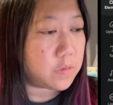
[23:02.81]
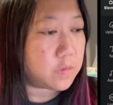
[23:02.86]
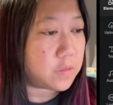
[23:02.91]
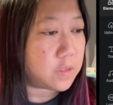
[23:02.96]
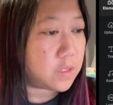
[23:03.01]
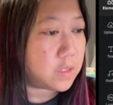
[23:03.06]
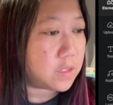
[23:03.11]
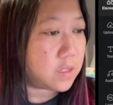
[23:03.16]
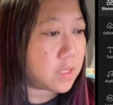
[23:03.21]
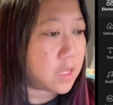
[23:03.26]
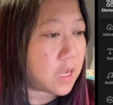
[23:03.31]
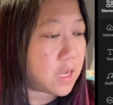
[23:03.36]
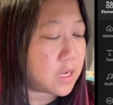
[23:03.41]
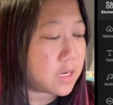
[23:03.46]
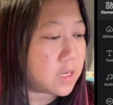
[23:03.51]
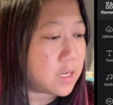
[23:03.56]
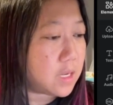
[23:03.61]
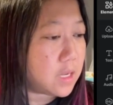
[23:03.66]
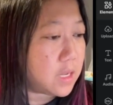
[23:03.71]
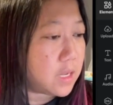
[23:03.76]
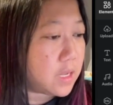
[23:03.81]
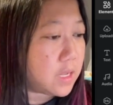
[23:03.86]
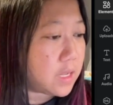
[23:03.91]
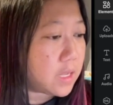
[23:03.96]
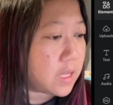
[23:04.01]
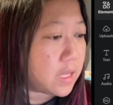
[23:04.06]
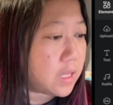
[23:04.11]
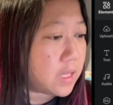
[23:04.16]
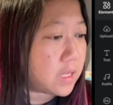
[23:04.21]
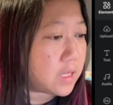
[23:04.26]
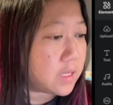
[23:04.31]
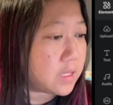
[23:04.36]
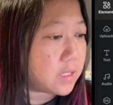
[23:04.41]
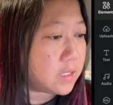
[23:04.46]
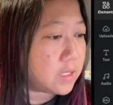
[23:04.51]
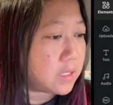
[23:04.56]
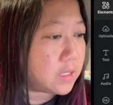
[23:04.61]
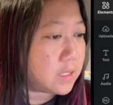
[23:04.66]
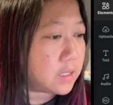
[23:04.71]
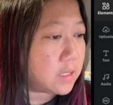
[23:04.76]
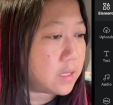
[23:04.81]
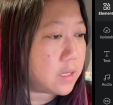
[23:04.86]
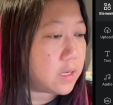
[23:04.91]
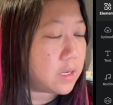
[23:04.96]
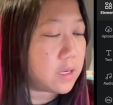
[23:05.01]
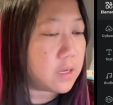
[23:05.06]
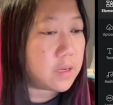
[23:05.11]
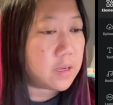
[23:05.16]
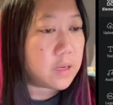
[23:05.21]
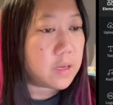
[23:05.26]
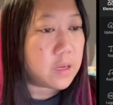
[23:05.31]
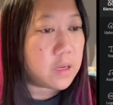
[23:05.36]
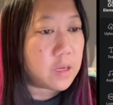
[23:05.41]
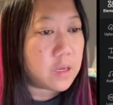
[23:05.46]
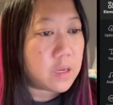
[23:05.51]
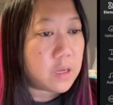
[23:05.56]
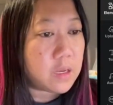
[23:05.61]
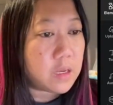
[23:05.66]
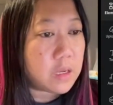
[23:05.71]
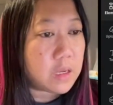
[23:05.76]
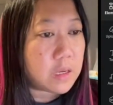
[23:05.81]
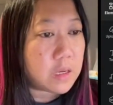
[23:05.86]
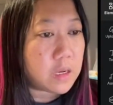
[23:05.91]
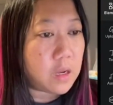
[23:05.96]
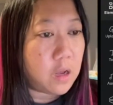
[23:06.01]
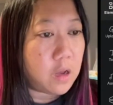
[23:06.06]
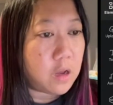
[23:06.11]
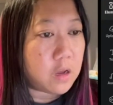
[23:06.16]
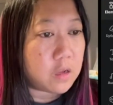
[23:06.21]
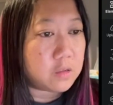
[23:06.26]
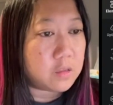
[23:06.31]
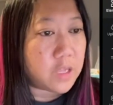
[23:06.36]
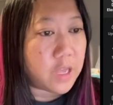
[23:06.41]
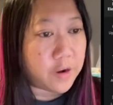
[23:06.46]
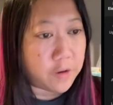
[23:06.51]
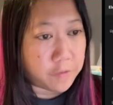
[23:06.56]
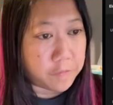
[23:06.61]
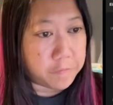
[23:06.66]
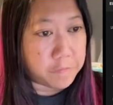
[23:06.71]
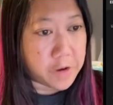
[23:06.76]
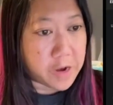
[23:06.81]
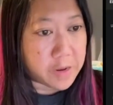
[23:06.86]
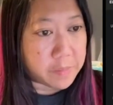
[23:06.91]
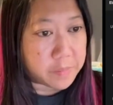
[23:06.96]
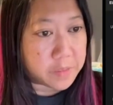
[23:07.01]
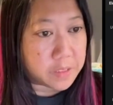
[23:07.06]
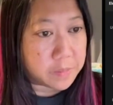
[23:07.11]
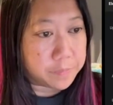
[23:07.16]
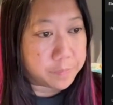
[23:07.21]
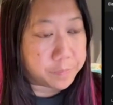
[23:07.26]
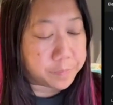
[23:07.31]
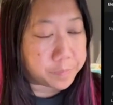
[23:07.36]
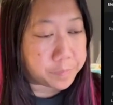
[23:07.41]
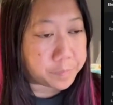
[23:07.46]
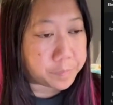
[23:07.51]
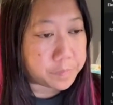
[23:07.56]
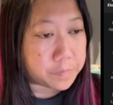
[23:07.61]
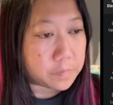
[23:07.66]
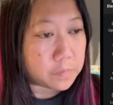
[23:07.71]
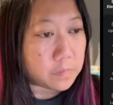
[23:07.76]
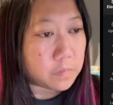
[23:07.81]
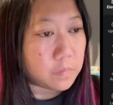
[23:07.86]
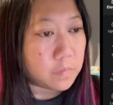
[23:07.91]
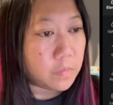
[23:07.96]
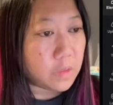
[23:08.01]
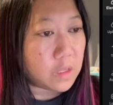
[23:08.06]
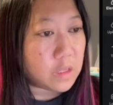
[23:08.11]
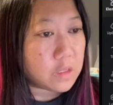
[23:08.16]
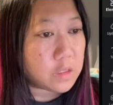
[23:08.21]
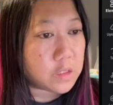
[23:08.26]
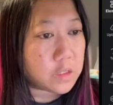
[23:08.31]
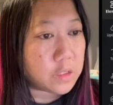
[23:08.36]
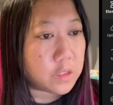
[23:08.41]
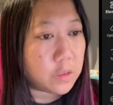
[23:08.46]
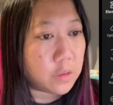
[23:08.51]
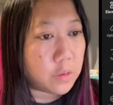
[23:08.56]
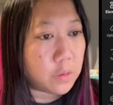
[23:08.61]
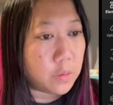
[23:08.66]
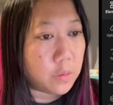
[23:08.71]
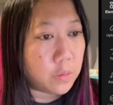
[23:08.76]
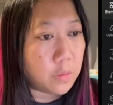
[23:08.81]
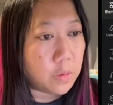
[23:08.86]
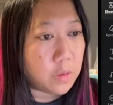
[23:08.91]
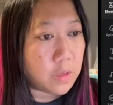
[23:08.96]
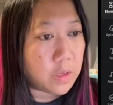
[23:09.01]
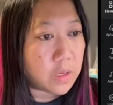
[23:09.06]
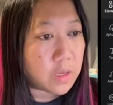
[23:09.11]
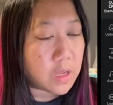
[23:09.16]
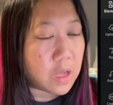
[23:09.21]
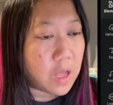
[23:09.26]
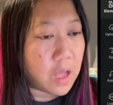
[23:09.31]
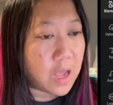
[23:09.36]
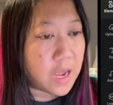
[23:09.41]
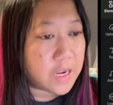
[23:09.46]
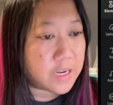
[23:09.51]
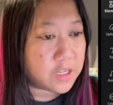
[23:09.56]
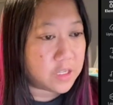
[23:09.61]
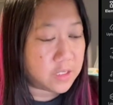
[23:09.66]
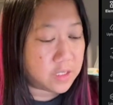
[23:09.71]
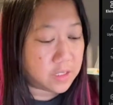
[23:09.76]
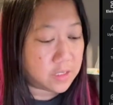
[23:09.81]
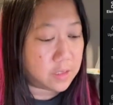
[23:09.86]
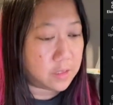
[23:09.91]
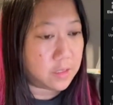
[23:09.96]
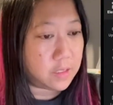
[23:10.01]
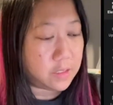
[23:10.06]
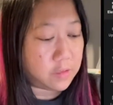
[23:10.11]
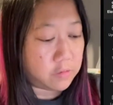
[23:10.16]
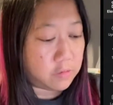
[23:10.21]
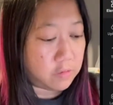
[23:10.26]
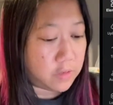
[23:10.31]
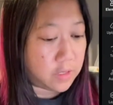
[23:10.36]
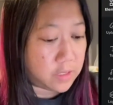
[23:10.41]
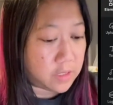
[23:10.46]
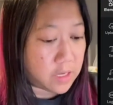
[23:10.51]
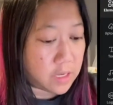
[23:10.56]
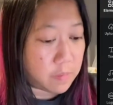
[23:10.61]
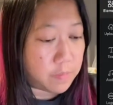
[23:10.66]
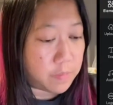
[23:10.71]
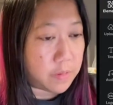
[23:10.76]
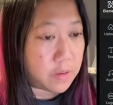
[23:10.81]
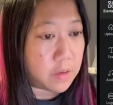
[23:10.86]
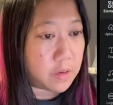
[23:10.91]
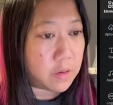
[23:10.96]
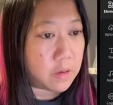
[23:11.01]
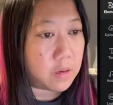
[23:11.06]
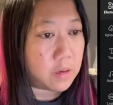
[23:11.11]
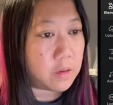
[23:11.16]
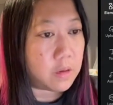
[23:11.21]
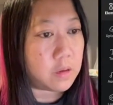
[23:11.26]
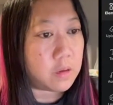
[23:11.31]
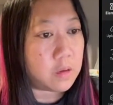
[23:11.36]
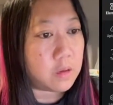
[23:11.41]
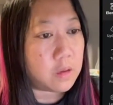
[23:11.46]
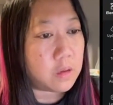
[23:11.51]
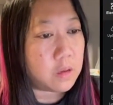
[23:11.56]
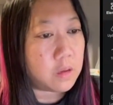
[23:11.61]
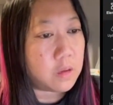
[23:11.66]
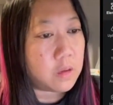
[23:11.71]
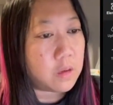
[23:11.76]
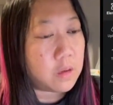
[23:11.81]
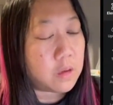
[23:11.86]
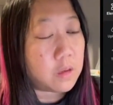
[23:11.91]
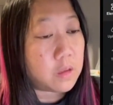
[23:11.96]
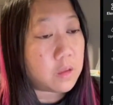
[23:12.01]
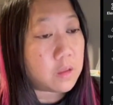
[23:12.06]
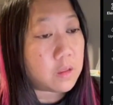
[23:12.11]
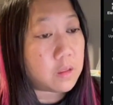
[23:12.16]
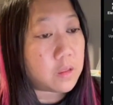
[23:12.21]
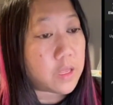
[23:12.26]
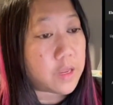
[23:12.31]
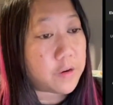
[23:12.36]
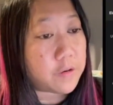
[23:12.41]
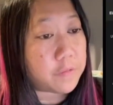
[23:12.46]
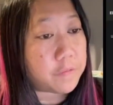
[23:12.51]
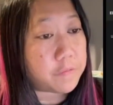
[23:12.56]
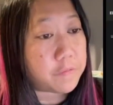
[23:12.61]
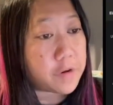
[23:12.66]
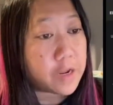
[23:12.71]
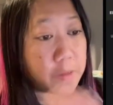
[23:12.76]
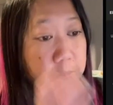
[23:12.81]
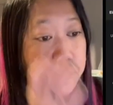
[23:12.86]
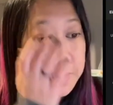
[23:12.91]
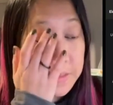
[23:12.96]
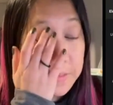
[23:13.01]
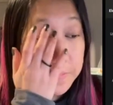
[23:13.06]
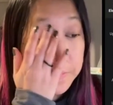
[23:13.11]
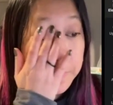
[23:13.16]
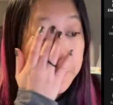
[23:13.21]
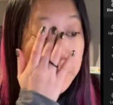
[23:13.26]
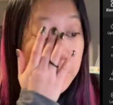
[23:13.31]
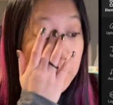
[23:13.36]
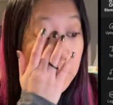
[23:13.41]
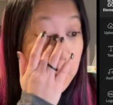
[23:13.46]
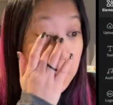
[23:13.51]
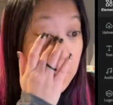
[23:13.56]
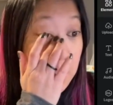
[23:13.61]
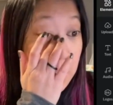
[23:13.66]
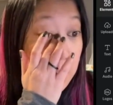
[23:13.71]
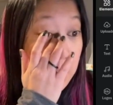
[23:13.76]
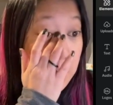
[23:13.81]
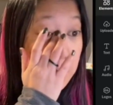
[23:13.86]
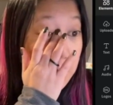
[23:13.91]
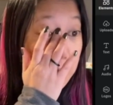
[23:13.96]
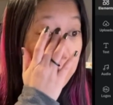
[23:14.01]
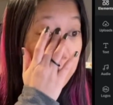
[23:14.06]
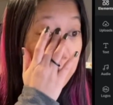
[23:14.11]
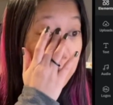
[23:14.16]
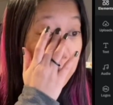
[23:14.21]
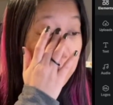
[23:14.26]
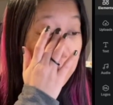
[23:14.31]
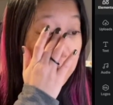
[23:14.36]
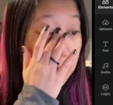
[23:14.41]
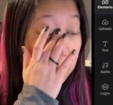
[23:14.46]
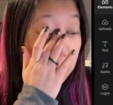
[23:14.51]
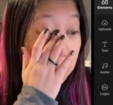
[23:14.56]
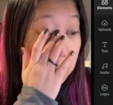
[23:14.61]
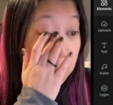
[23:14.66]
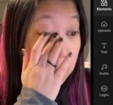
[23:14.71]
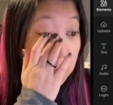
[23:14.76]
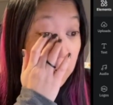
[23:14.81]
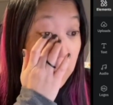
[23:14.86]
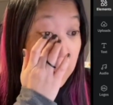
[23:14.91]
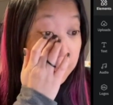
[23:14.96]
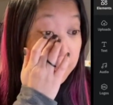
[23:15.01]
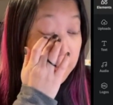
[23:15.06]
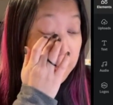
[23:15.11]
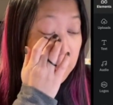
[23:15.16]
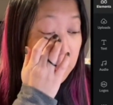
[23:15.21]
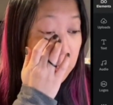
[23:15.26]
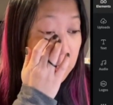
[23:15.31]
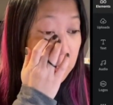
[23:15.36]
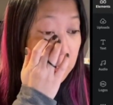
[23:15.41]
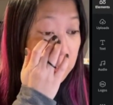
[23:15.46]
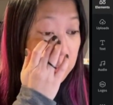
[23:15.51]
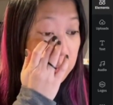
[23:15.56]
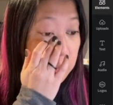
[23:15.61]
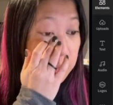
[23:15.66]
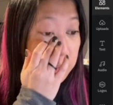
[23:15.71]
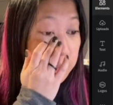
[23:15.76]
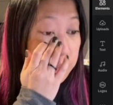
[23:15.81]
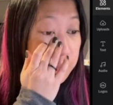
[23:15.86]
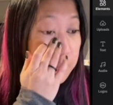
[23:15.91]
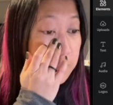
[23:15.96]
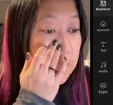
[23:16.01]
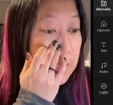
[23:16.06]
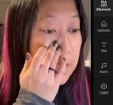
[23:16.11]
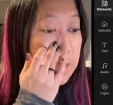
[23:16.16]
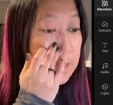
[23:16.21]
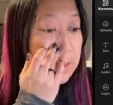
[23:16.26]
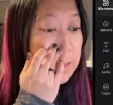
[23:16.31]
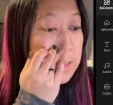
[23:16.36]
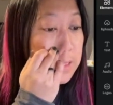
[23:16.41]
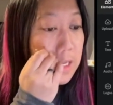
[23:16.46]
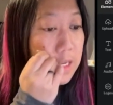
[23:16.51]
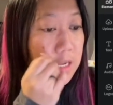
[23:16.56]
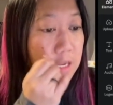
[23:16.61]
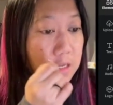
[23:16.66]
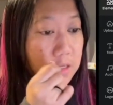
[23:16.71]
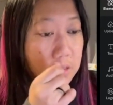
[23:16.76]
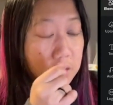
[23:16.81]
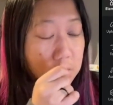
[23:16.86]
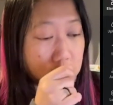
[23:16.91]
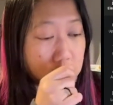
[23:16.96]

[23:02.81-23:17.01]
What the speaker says: these a lot, is called letter frames. So I just literally type in letter frames. I go to graphics, and it's not...